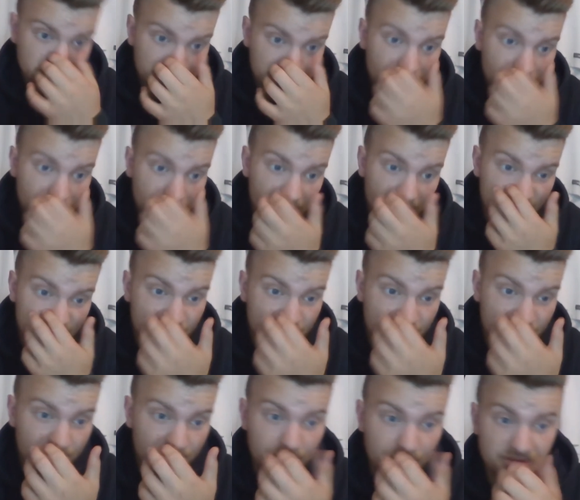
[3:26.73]
And it's really
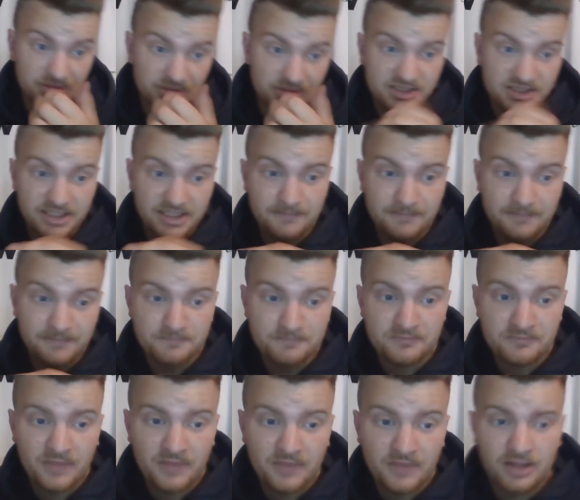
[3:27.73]
cool to see.
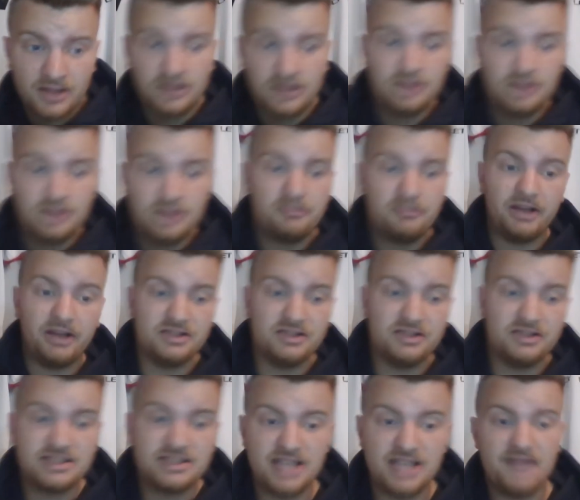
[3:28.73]
Penalty
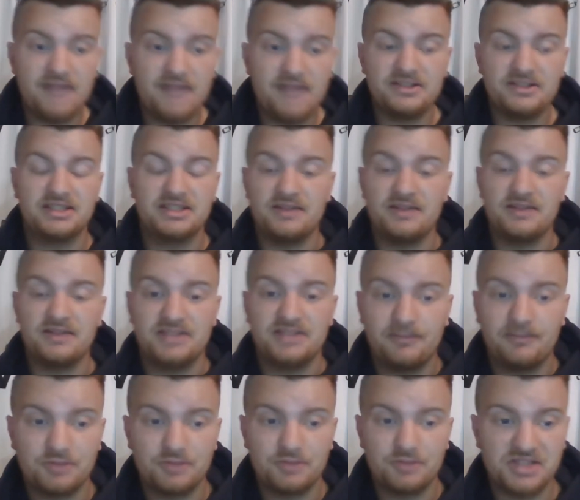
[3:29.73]
saves, he's
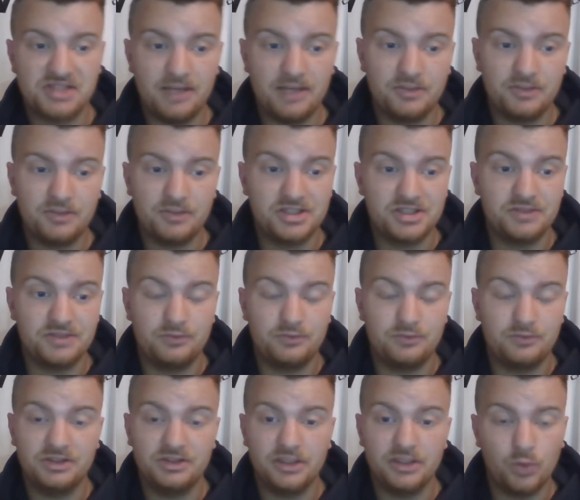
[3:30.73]
77%, which is
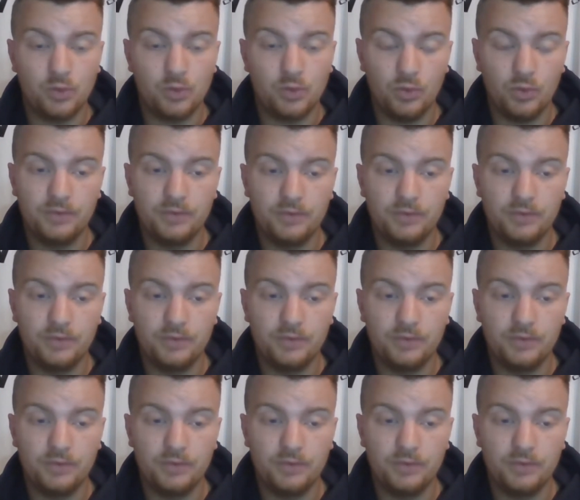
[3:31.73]
really cool.